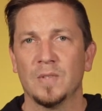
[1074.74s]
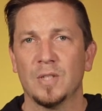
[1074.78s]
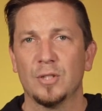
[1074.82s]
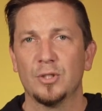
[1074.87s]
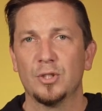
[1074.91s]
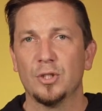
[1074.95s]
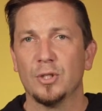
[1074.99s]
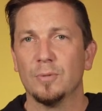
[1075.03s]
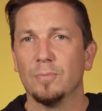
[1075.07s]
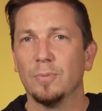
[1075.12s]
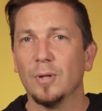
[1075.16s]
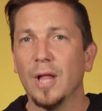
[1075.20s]

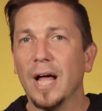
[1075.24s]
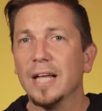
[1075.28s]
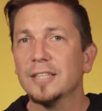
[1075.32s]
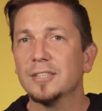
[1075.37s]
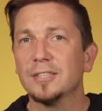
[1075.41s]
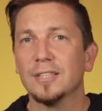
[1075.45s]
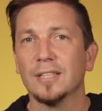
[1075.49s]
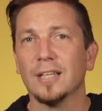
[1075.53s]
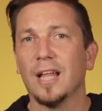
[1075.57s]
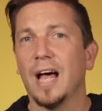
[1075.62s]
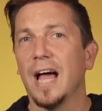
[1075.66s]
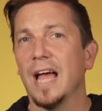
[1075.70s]
So the
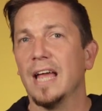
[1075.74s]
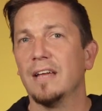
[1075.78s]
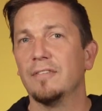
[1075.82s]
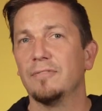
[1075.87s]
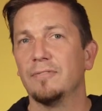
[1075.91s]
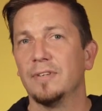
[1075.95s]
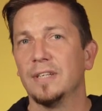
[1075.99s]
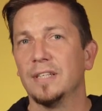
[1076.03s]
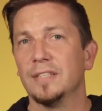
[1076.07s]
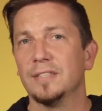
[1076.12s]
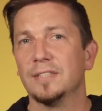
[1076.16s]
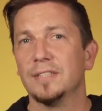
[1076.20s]
blessed life
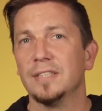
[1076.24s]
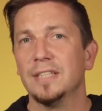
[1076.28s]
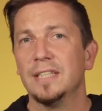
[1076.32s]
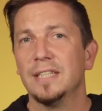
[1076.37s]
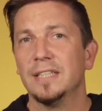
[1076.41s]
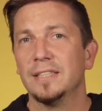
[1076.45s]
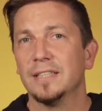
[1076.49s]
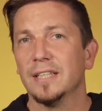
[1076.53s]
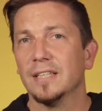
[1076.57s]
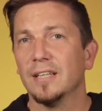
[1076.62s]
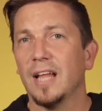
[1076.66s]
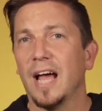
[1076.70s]
is
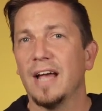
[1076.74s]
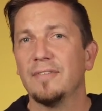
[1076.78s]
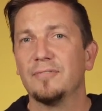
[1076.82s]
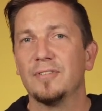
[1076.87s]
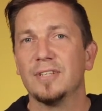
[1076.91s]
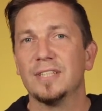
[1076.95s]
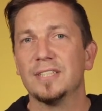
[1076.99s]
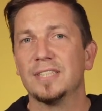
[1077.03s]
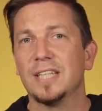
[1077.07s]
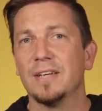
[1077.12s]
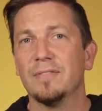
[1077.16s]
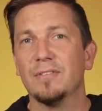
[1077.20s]
the life
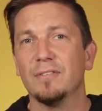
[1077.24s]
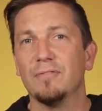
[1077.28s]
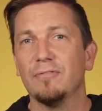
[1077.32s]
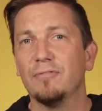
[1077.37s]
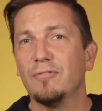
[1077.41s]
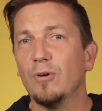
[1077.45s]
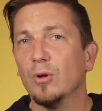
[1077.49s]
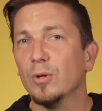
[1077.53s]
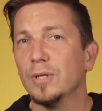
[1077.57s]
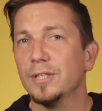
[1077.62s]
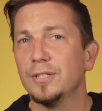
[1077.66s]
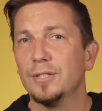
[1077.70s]
that is given
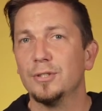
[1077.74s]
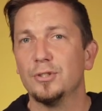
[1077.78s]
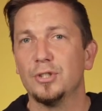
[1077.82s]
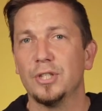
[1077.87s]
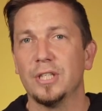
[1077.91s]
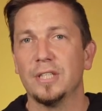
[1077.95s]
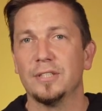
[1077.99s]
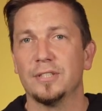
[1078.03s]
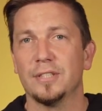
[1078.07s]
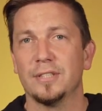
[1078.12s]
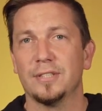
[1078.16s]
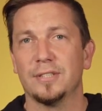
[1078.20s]
fully to
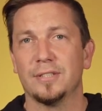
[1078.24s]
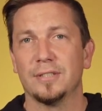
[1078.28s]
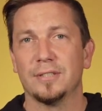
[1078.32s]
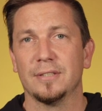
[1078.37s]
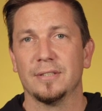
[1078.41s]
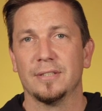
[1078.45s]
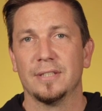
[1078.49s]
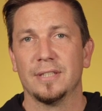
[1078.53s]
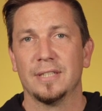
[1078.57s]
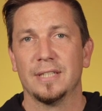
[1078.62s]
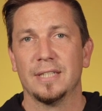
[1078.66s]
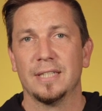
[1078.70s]
Jesus.
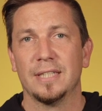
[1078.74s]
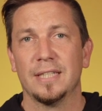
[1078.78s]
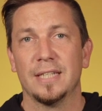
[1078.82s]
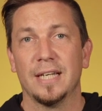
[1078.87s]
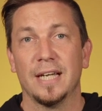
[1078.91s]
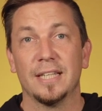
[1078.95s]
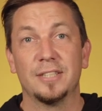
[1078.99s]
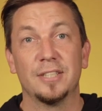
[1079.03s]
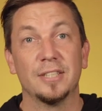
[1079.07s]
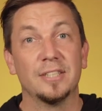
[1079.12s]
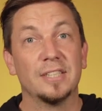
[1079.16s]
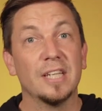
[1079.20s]

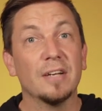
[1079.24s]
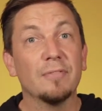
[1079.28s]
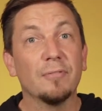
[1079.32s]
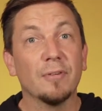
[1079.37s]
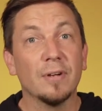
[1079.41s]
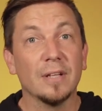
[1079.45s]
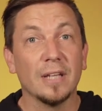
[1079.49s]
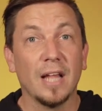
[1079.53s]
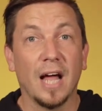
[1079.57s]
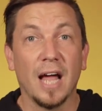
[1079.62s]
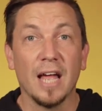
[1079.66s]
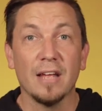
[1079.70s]
It's a
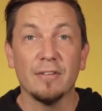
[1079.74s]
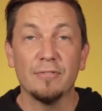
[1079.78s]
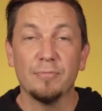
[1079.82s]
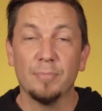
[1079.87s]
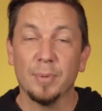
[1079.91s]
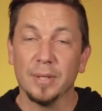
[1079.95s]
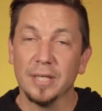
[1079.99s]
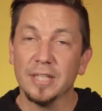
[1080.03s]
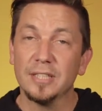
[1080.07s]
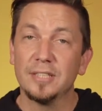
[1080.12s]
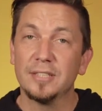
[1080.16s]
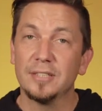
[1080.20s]
different life,
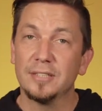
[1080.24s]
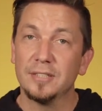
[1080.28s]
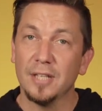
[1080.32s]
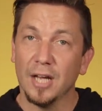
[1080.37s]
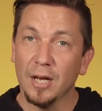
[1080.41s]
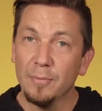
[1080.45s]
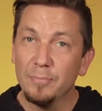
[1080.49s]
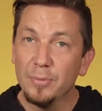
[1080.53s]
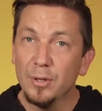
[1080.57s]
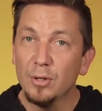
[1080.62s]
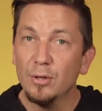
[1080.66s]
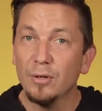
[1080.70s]
but it's
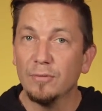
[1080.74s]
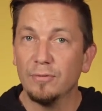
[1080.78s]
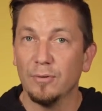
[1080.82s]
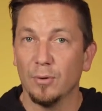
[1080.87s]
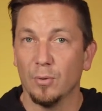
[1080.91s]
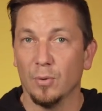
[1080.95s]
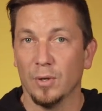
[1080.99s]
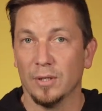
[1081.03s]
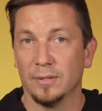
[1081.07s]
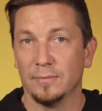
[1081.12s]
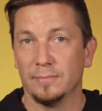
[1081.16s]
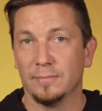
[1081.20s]
a beautiful
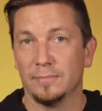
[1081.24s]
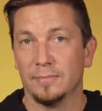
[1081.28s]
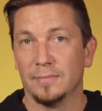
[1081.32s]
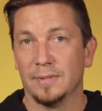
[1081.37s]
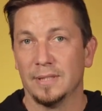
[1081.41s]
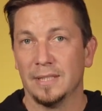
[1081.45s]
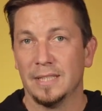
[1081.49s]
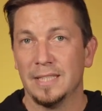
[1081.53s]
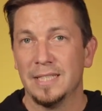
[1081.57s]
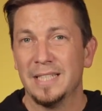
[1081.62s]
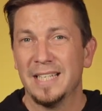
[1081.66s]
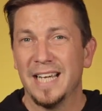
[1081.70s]
one.
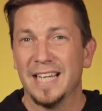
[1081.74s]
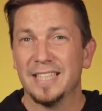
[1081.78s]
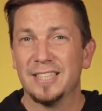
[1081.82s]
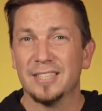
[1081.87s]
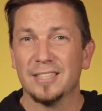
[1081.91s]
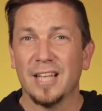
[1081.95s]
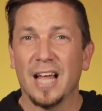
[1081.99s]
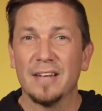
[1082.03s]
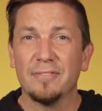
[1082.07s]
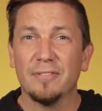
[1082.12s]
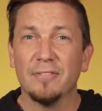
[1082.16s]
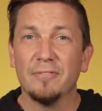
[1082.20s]
It's a
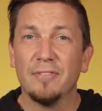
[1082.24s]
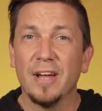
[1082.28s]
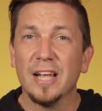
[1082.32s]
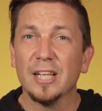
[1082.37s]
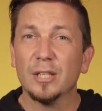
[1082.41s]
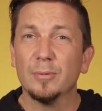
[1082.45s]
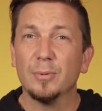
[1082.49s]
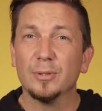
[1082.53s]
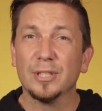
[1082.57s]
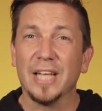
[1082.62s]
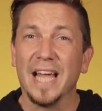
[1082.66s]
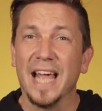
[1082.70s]
life
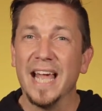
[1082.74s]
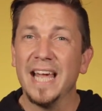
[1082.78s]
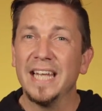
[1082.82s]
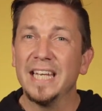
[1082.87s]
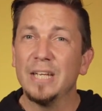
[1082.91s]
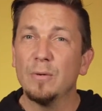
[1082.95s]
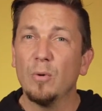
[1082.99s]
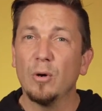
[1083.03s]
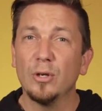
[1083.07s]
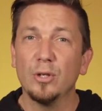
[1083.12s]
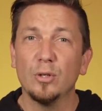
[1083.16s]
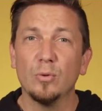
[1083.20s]
available to
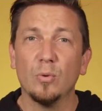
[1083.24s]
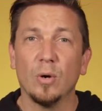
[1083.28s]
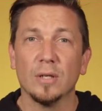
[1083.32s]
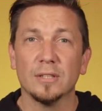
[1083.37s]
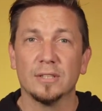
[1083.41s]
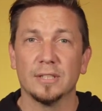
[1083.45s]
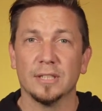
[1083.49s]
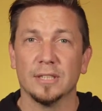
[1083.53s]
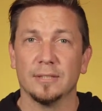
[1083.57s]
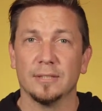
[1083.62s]
anyone who wants